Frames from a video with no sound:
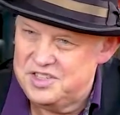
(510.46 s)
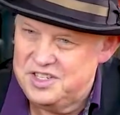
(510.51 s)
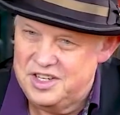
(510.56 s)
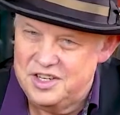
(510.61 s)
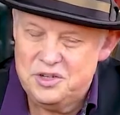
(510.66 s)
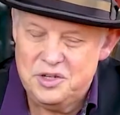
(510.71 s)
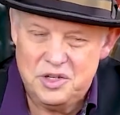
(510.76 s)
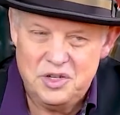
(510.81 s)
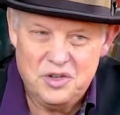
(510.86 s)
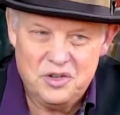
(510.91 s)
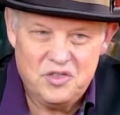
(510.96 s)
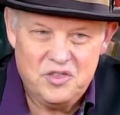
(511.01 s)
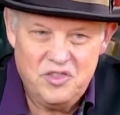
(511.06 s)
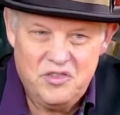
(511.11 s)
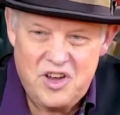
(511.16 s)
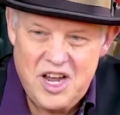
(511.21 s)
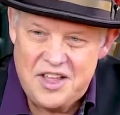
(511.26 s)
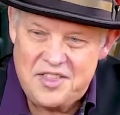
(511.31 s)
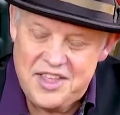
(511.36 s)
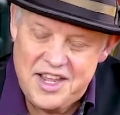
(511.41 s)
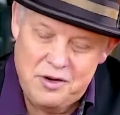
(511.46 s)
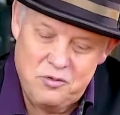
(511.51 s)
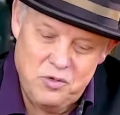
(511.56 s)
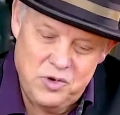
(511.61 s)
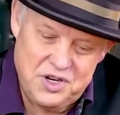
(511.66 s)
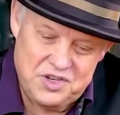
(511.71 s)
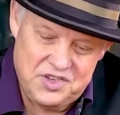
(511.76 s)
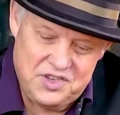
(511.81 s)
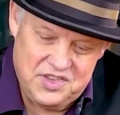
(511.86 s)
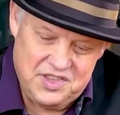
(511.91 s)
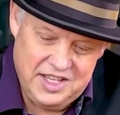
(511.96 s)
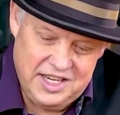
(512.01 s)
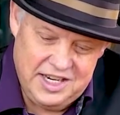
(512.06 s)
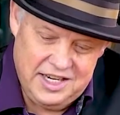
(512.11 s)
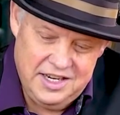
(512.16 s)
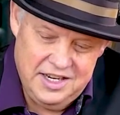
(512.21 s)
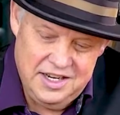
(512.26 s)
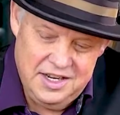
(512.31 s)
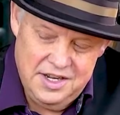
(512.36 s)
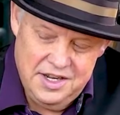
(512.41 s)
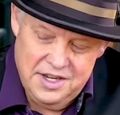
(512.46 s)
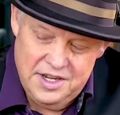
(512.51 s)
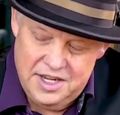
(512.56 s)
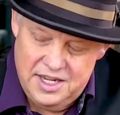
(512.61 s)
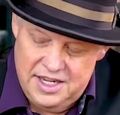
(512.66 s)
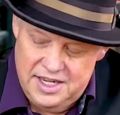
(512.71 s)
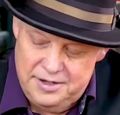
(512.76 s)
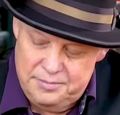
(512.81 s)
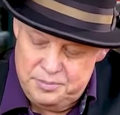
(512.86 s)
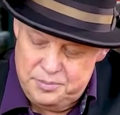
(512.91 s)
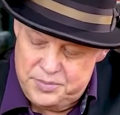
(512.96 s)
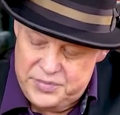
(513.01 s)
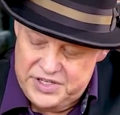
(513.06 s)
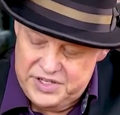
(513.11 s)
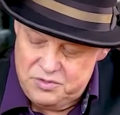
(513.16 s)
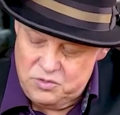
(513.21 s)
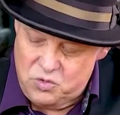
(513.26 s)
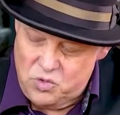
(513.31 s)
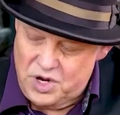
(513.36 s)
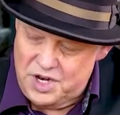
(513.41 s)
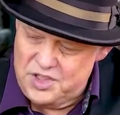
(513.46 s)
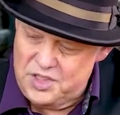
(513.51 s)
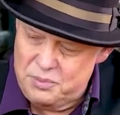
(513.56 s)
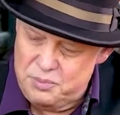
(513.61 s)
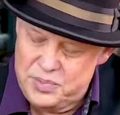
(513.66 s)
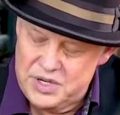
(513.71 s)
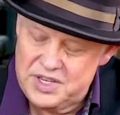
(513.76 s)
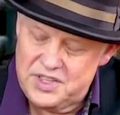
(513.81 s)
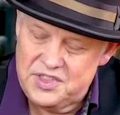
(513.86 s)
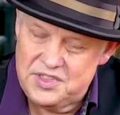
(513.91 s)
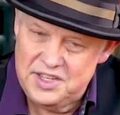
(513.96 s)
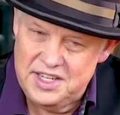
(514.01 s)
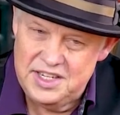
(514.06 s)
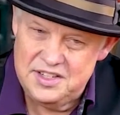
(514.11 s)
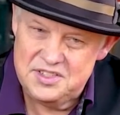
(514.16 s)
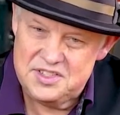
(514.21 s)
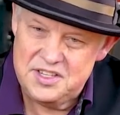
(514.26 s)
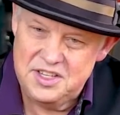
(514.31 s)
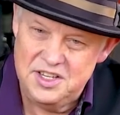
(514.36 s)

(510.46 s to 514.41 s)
you've got that risk thing. But one of the big things,